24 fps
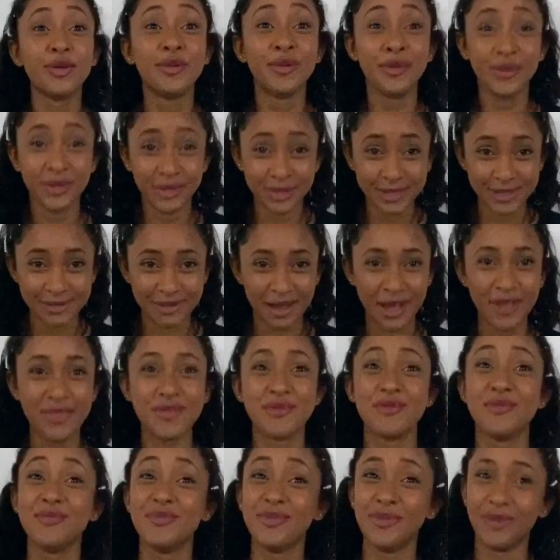Use the
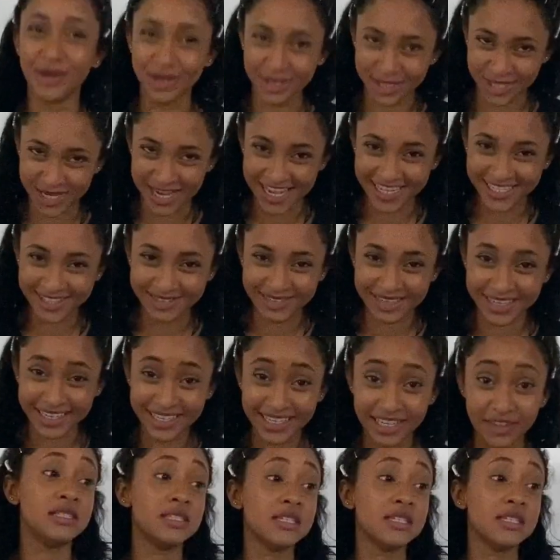bathroom. Wash your hands when you leave.